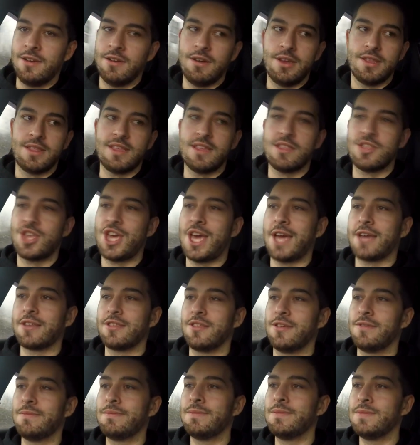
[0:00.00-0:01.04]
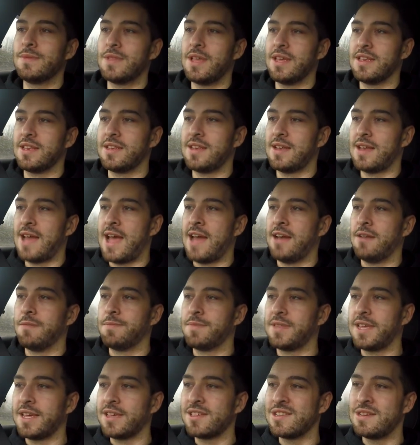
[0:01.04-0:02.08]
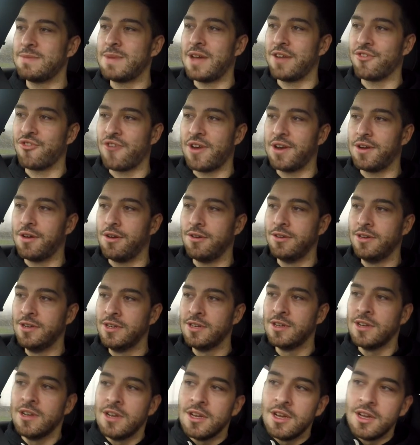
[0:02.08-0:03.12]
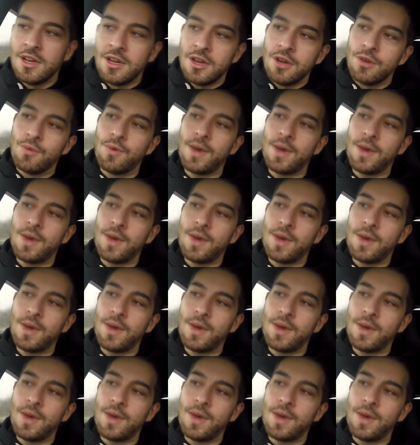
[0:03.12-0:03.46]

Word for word: I did check them, they had a decent amount of tread on.